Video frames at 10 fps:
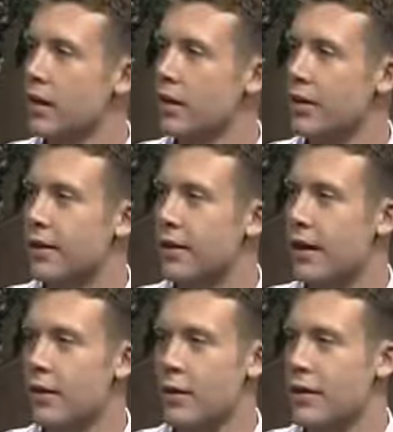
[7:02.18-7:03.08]
and
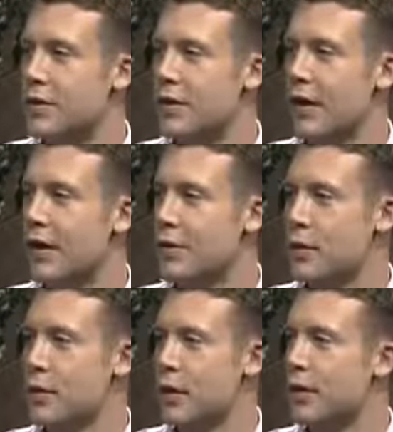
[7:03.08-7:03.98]
ever since then I've
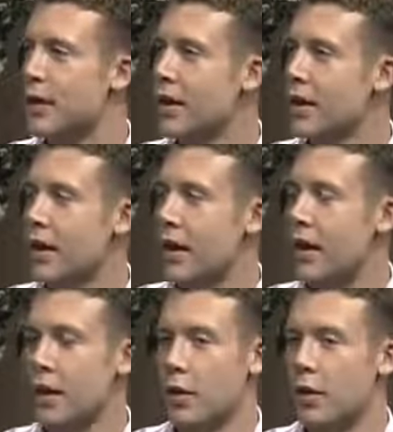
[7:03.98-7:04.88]
just been
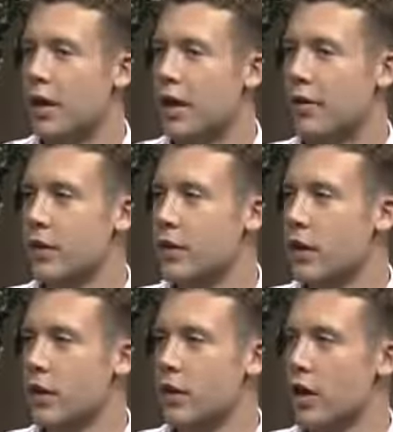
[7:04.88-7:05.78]
working at Coffee
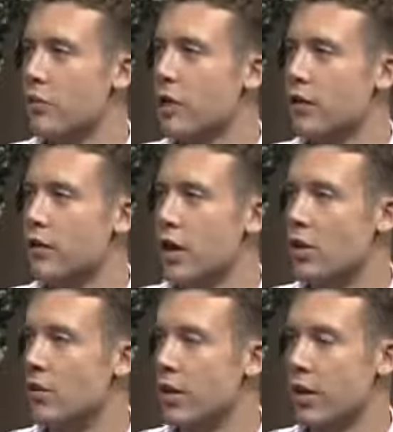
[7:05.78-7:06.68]
Strong and trying to be
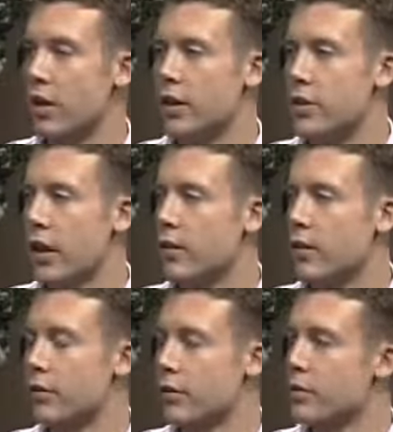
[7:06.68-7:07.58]
involved in the GI
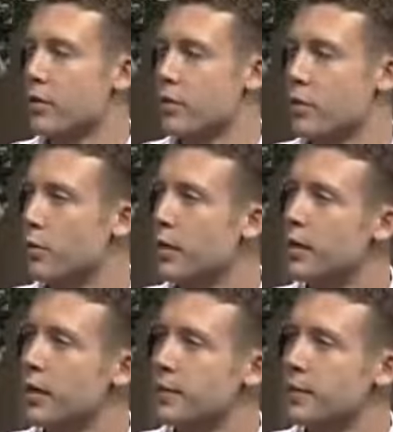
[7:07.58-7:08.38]
resistance movement.